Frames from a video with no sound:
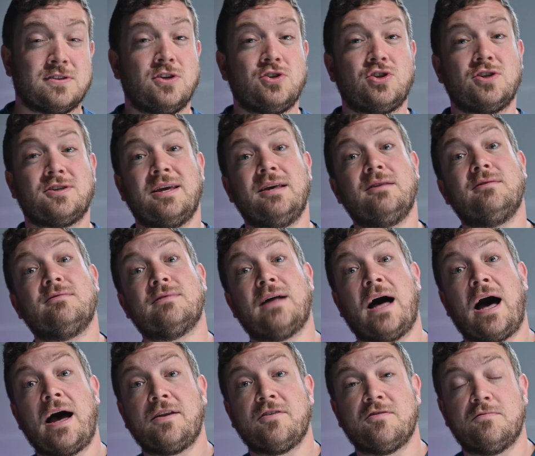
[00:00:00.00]
There's just a
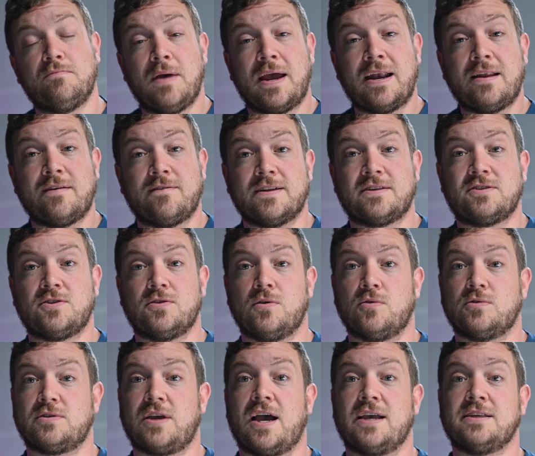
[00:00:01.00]
lot of benefits to
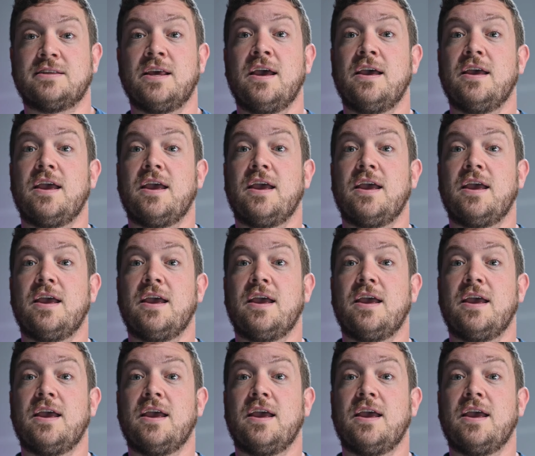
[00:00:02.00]
those guys.